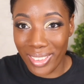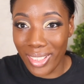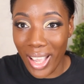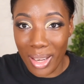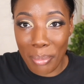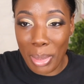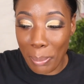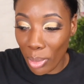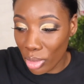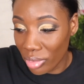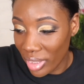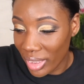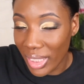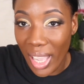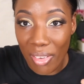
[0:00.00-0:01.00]
You gotta be
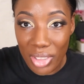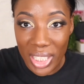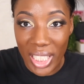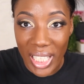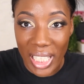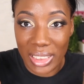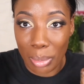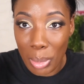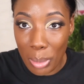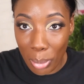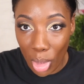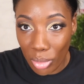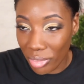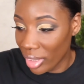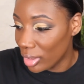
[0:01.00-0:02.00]
perfect. Everything has to be
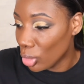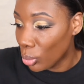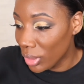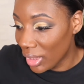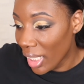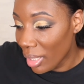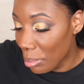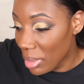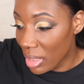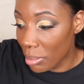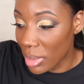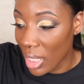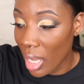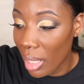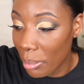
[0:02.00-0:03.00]
perfect, so it's taking me
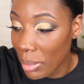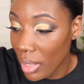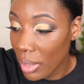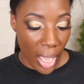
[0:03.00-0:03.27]
some time.